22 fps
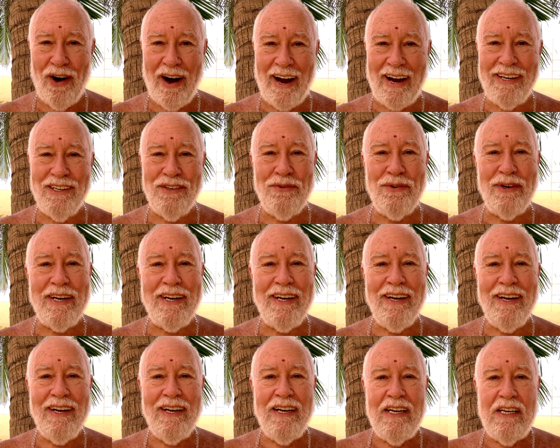Why do we
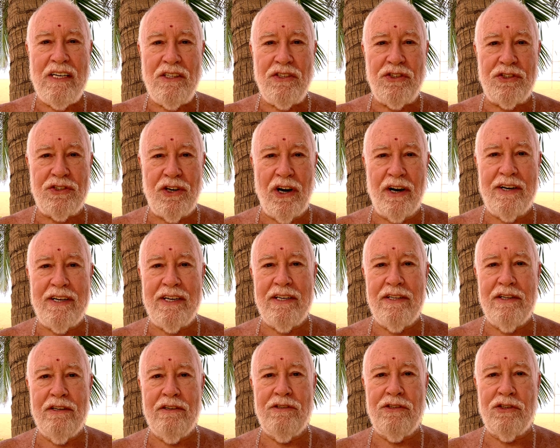study
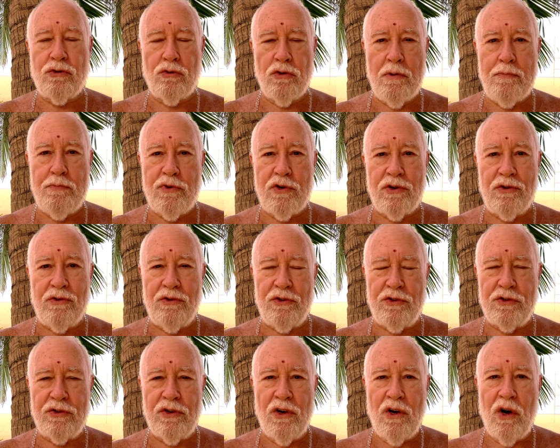the
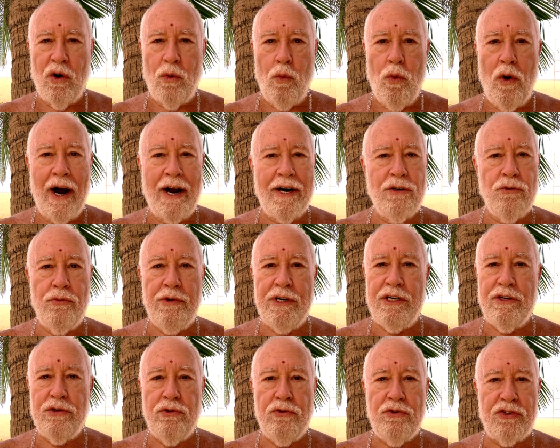scriptures? Why do we
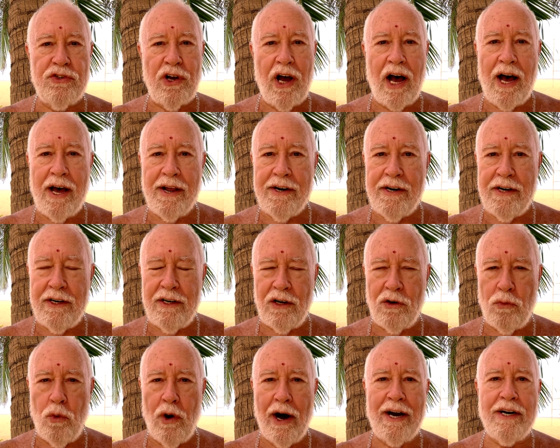do
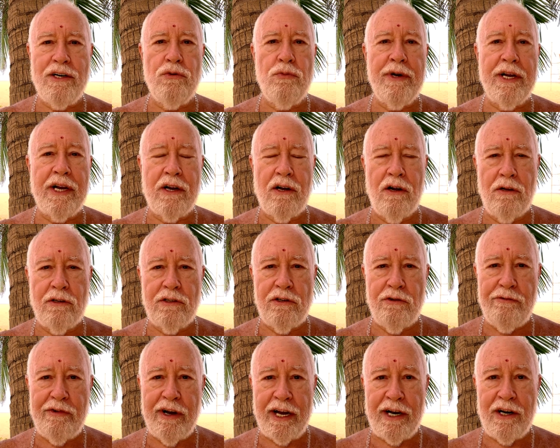sadhana? Why do we
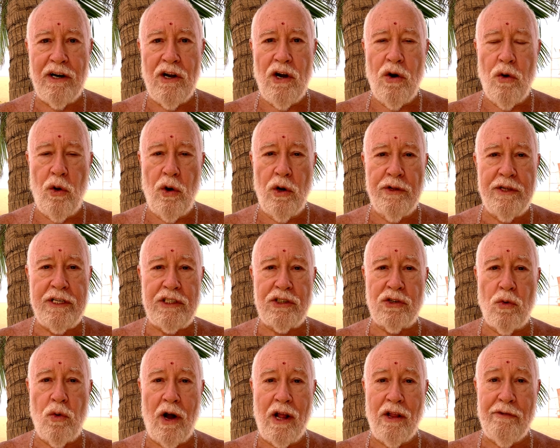cultivate all these
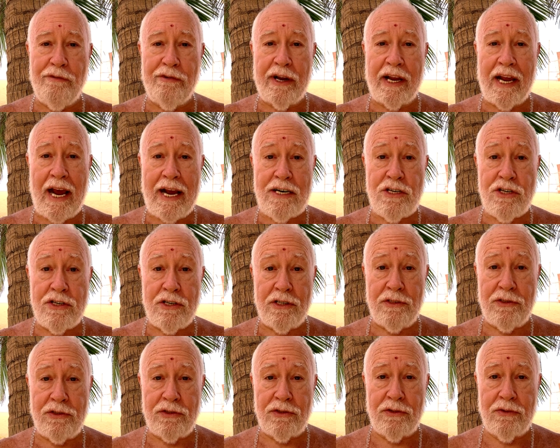
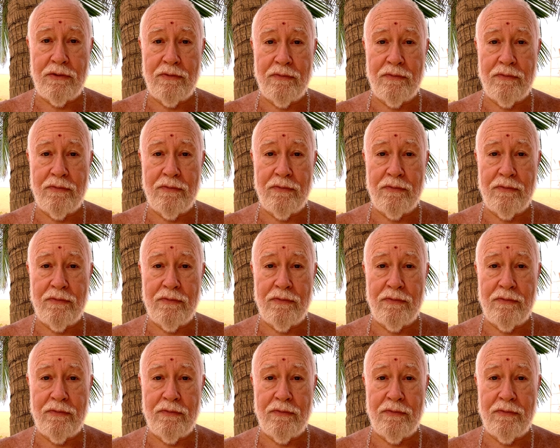qualifications?